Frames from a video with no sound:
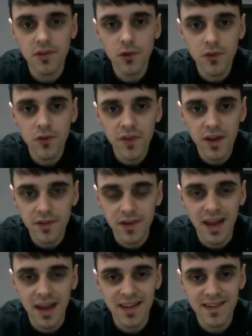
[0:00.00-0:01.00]

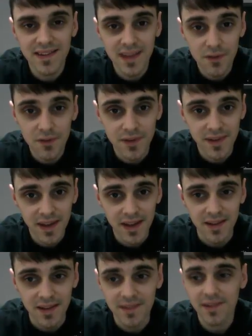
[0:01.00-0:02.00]

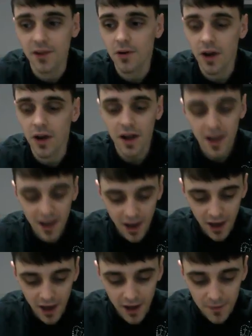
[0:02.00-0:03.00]
2017. So
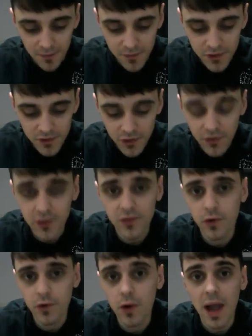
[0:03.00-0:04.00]
just
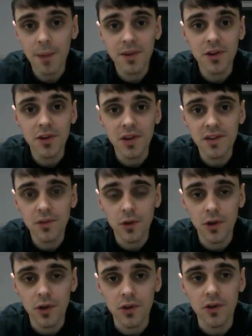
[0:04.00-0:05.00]
first of all, Happy New Year
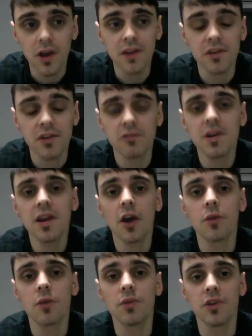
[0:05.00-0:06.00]
to a lot of you guys. I really
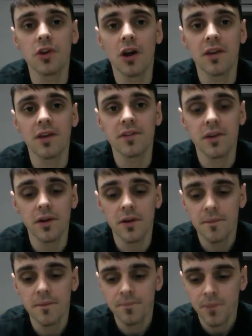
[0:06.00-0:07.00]
hope that you guys
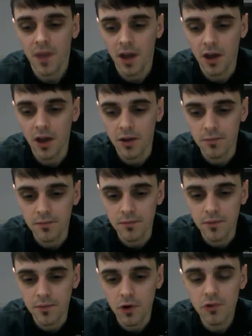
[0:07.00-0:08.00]
are
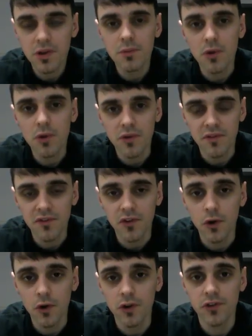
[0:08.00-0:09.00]
already moving
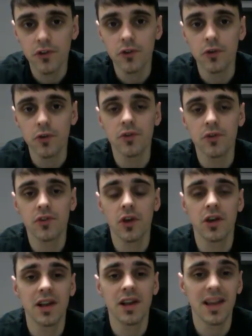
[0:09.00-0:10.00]
forward to
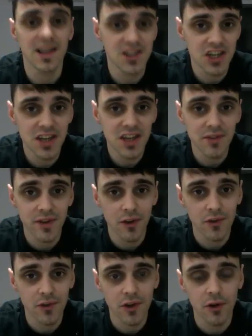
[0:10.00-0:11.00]
certainly achieving
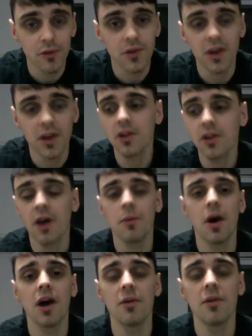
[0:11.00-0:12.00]
those goals. I know
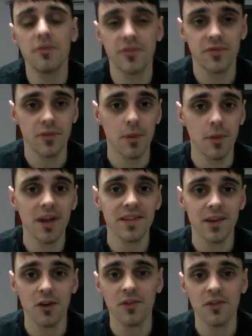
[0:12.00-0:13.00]
that for
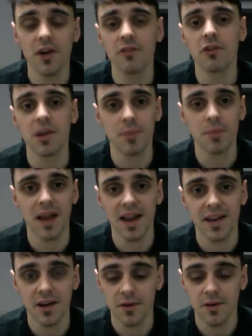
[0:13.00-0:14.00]
myself, I've already
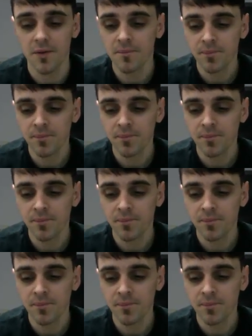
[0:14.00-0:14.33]
planned out